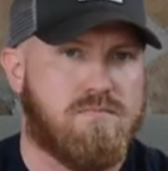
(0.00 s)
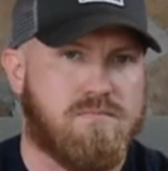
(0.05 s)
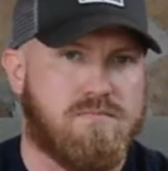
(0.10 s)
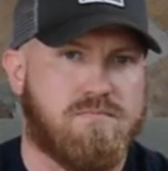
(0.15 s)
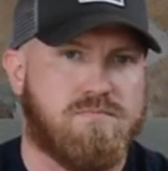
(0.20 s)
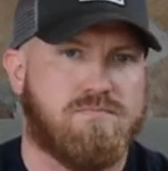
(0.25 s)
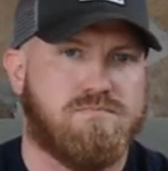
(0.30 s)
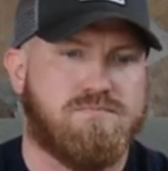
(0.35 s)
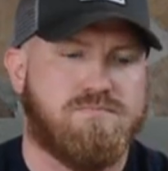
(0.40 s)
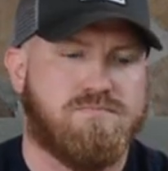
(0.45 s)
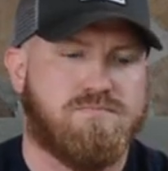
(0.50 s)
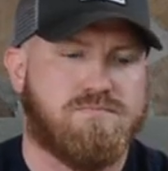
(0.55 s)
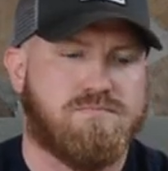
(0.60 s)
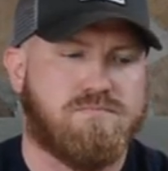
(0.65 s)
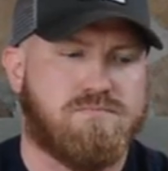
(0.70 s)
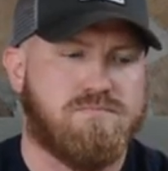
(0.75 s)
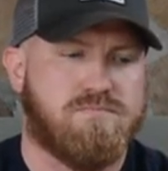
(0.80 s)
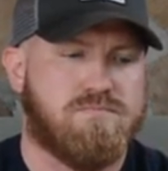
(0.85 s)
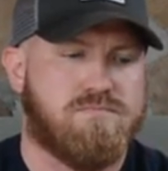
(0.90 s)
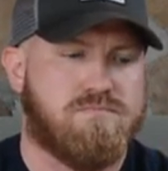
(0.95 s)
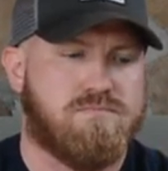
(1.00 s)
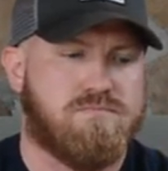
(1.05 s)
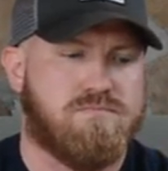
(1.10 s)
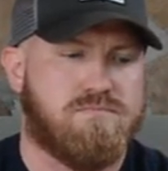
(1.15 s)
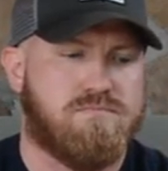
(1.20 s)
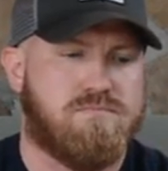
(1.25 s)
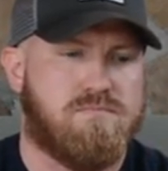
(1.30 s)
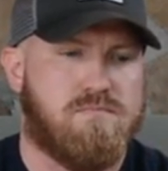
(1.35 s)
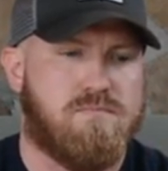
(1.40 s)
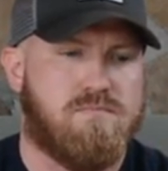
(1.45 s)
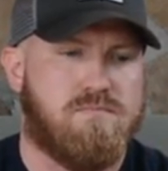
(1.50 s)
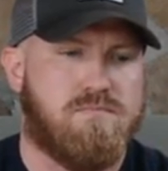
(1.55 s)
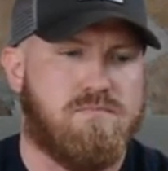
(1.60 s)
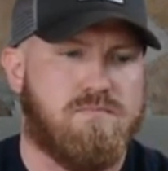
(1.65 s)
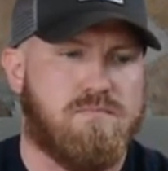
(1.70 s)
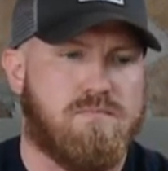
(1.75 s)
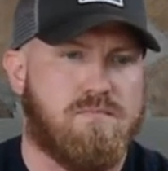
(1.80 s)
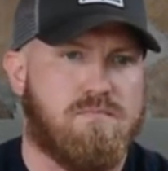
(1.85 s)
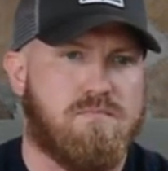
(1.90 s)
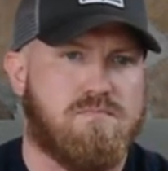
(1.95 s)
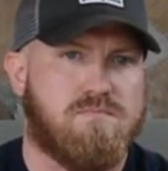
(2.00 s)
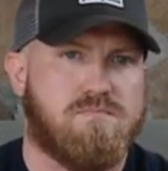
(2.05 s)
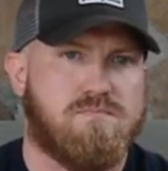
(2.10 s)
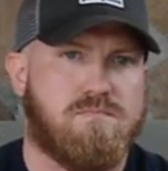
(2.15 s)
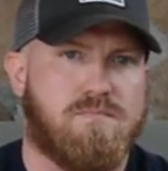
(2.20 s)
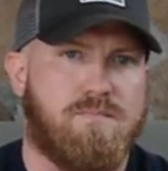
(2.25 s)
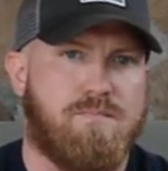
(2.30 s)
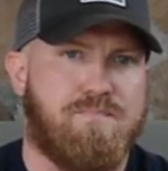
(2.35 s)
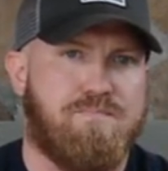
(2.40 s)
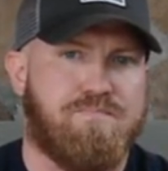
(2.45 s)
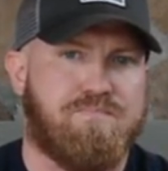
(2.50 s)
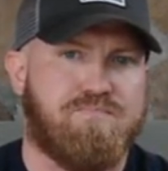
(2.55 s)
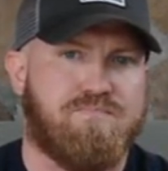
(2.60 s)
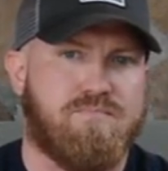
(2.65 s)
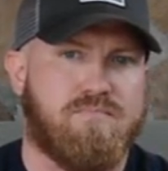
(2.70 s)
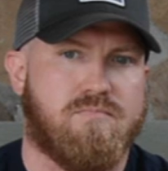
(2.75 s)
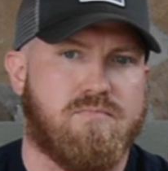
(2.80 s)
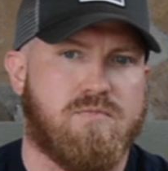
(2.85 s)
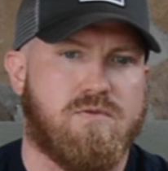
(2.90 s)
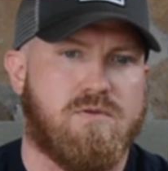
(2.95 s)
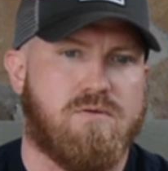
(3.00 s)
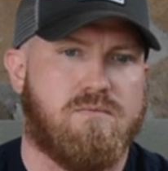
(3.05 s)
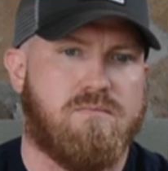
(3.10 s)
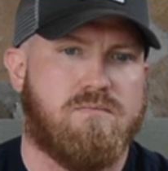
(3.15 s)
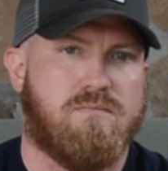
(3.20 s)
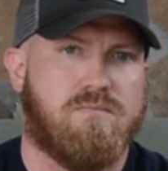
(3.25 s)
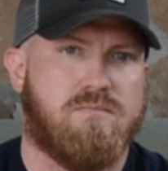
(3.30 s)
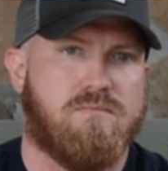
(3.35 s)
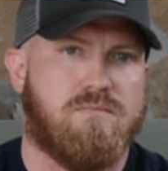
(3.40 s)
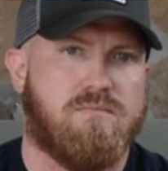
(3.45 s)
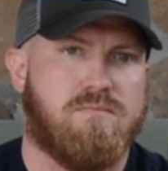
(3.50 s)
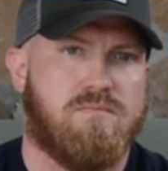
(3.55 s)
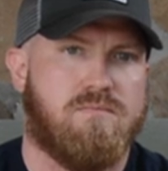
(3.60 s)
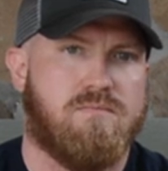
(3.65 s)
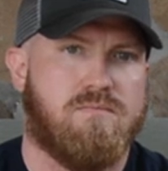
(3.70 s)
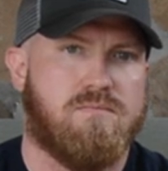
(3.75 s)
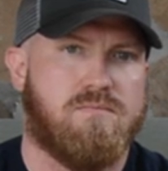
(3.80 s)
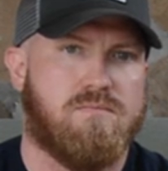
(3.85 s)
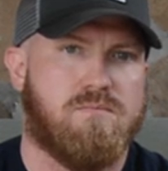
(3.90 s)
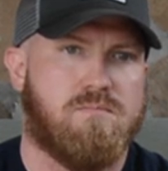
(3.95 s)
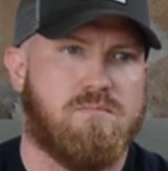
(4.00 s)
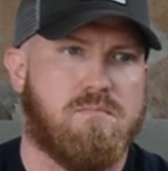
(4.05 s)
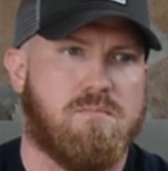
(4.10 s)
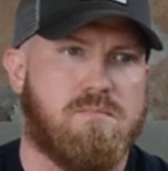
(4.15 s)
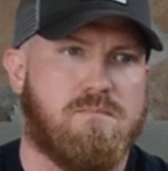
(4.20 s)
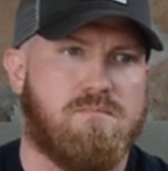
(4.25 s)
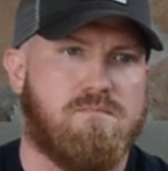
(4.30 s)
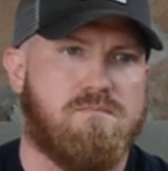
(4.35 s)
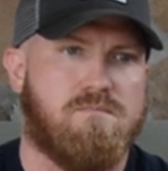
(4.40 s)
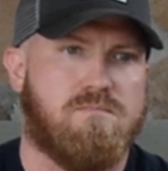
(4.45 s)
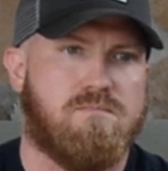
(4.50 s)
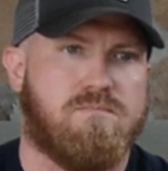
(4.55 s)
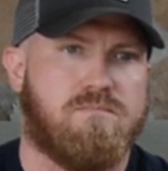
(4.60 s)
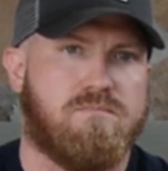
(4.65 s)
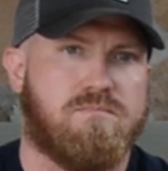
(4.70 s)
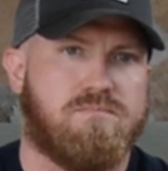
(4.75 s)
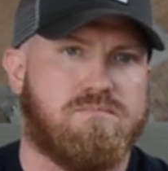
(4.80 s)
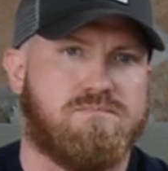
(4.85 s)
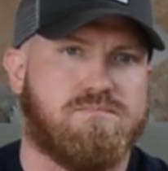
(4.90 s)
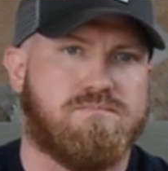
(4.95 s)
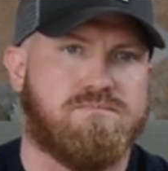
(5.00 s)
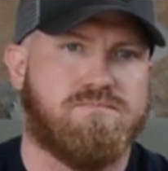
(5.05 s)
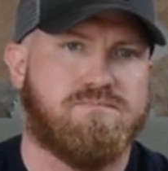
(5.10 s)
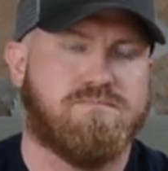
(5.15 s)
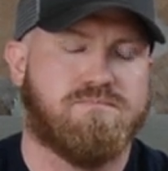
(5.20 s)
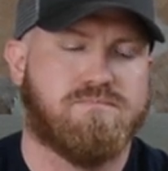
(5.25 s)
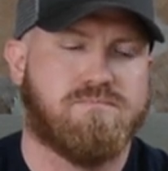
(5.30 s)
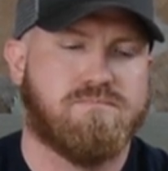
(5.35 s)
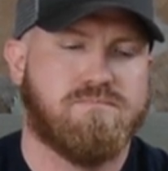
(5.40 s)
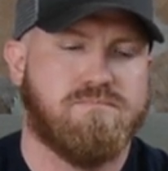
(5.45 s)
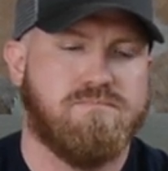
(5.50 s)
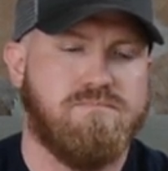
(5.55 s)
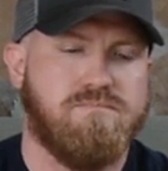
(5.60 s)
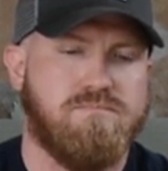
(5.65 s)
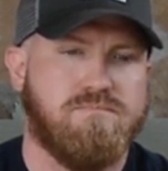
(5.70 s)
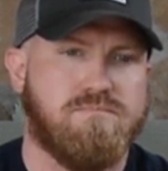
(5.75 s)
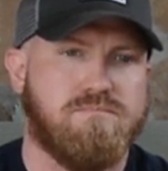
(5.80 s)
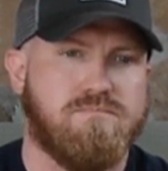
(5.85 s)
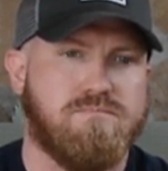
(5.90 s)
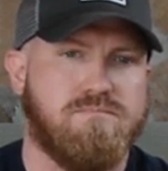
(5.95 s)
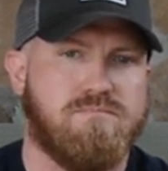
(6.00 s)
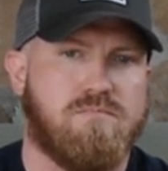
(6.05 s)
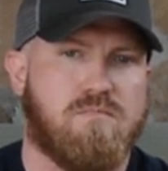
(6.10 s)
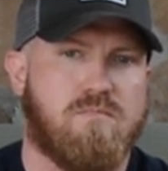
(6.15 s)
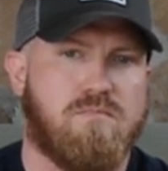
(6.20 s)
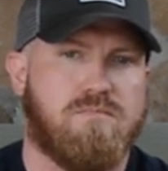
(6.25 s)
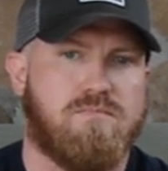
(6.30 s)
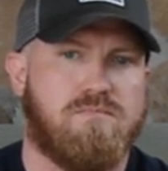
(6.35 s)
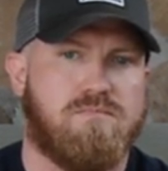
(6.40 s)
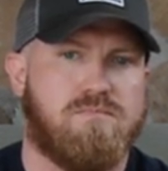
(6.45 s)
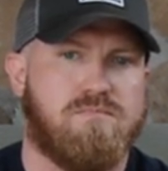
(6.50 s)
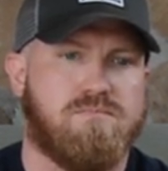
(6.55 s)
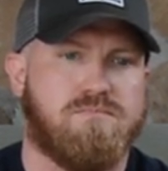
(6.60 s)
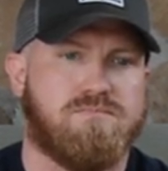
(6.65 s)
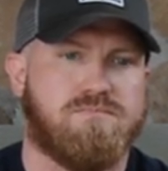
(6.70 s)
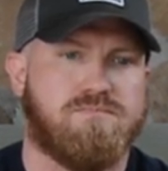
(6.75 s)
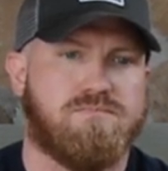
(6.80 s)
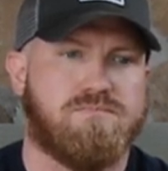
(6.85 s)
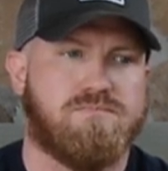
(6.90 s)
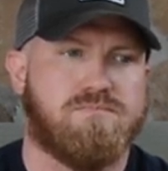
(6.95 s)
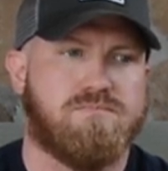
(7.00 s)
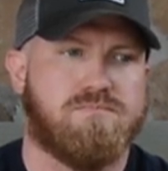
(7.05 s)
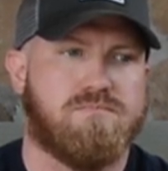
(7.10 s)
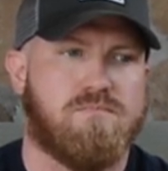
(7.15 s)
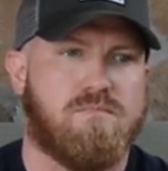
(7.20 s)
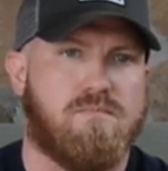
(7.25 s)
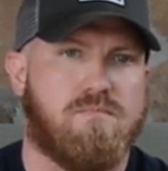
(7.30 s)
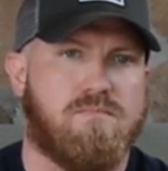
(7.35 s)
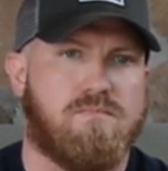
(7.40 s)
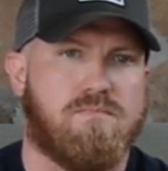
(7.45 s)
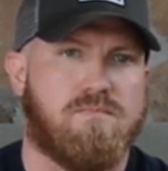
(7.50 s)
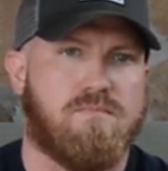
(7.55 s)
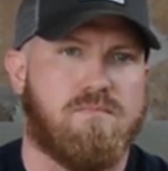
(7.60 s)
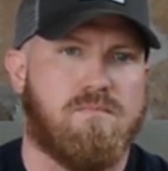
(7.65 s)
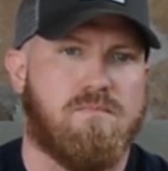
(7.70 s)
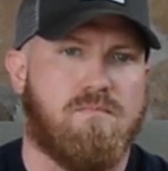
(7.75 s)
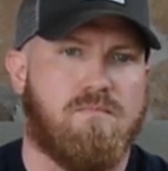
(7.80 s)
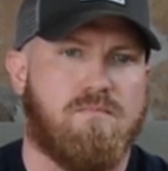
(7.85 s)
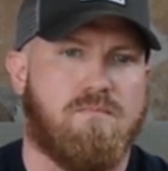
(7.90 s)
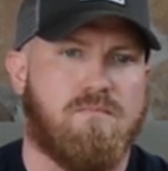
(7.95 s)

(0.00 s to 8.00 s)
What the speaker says: This person isn't speaking.